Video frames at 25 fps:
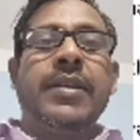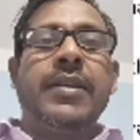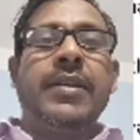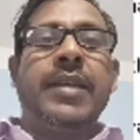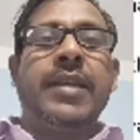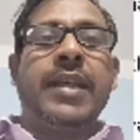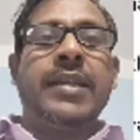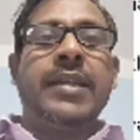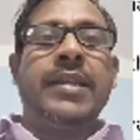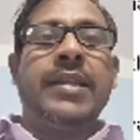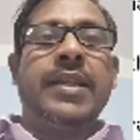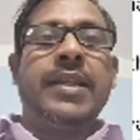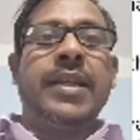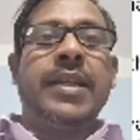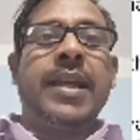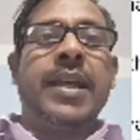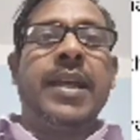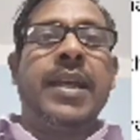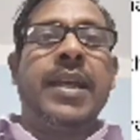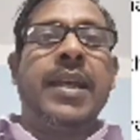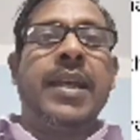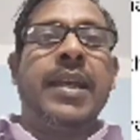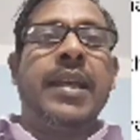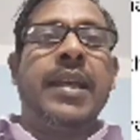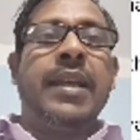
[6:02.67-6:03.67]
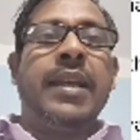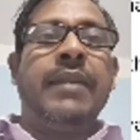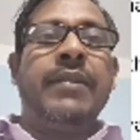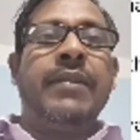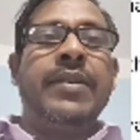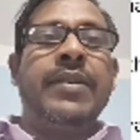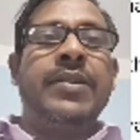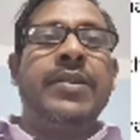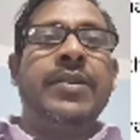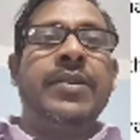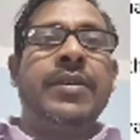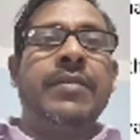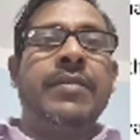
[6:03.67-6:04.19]
The general
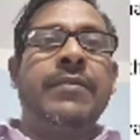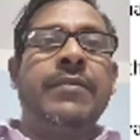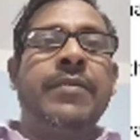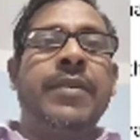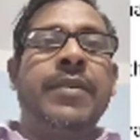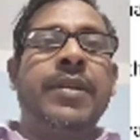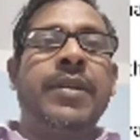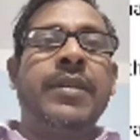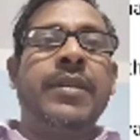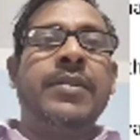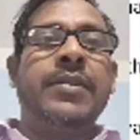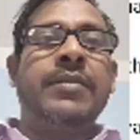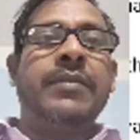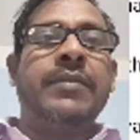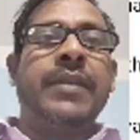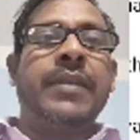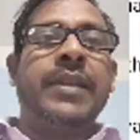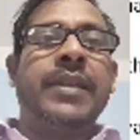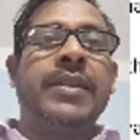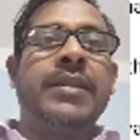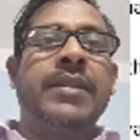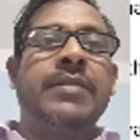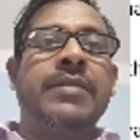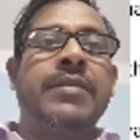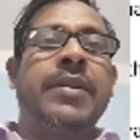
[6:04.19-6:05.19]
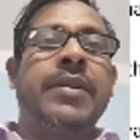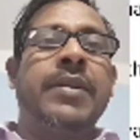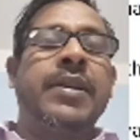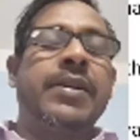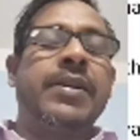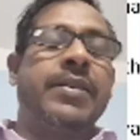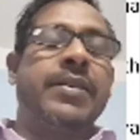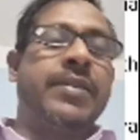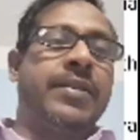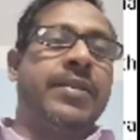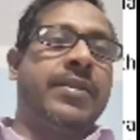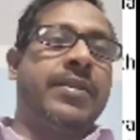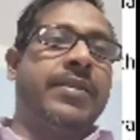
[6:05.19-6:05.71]
elevation falls
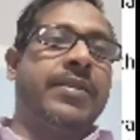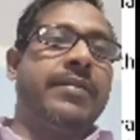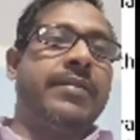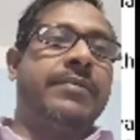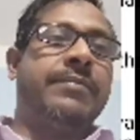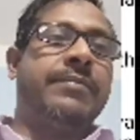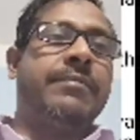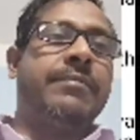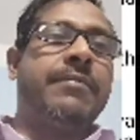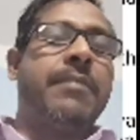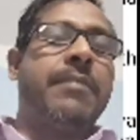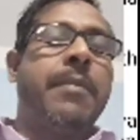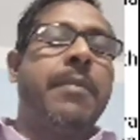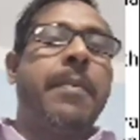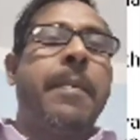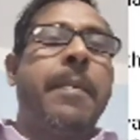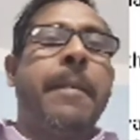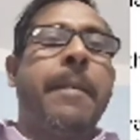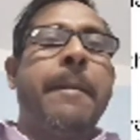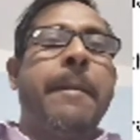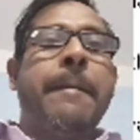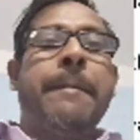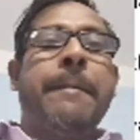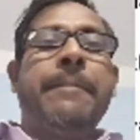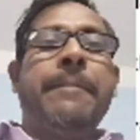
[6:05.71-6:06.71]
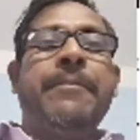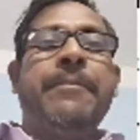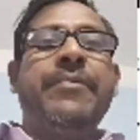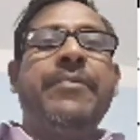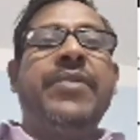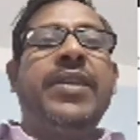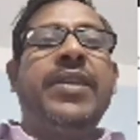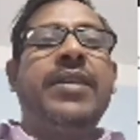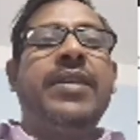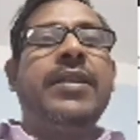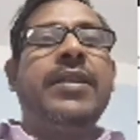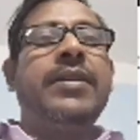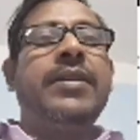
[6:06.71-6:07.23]
westwards.
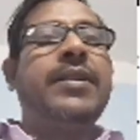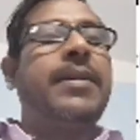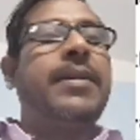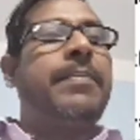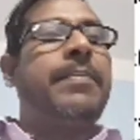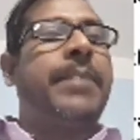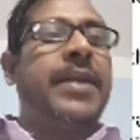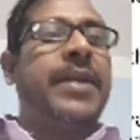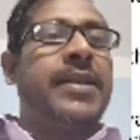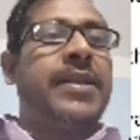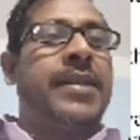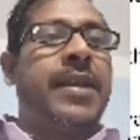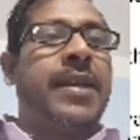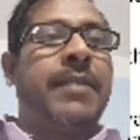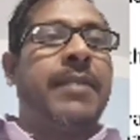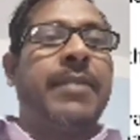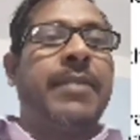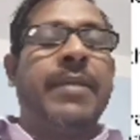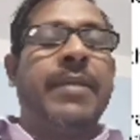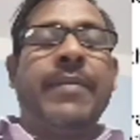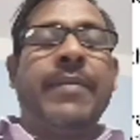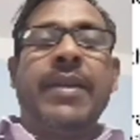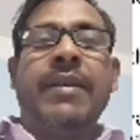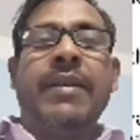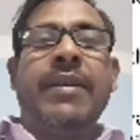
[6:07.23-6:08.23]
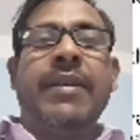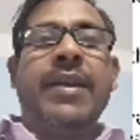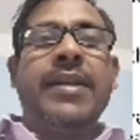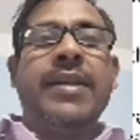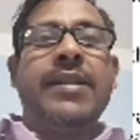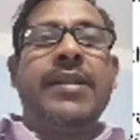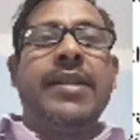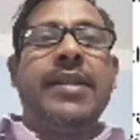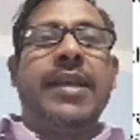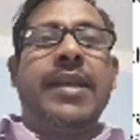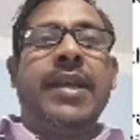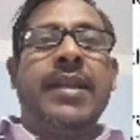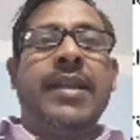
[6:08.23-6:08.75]
This is the Punjab Himalayas,
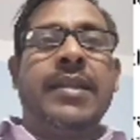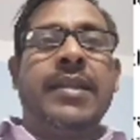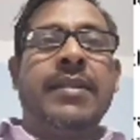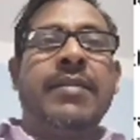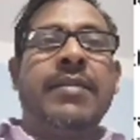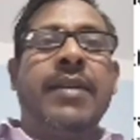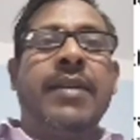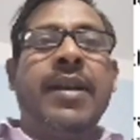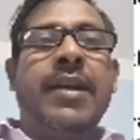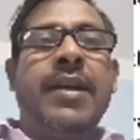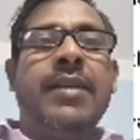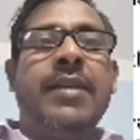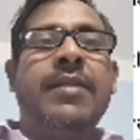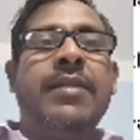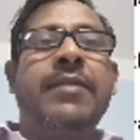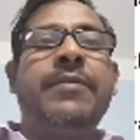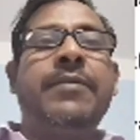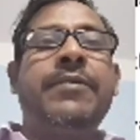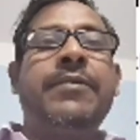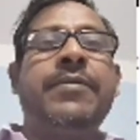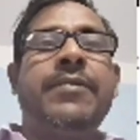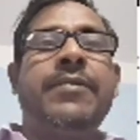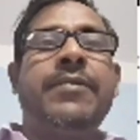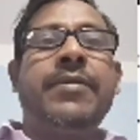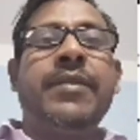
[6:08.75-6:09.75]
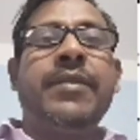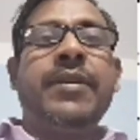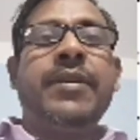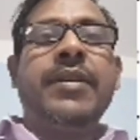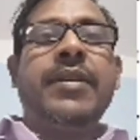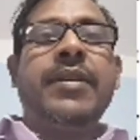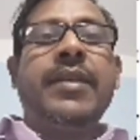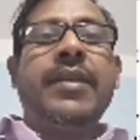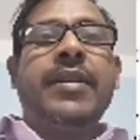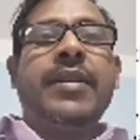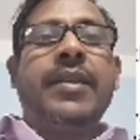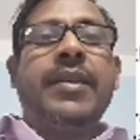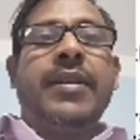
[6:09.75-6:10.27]
as you heard of.
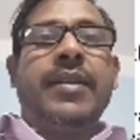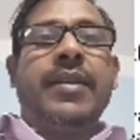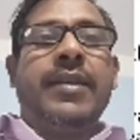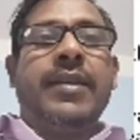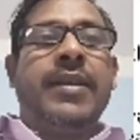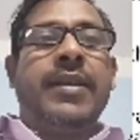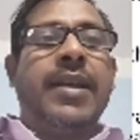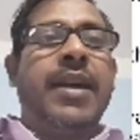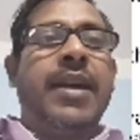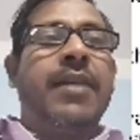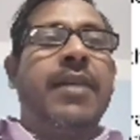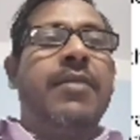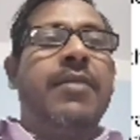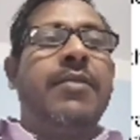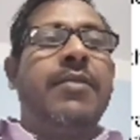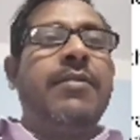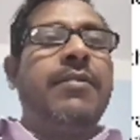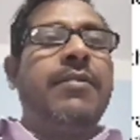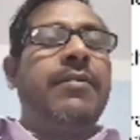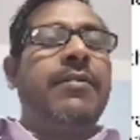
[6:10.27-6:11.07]
Now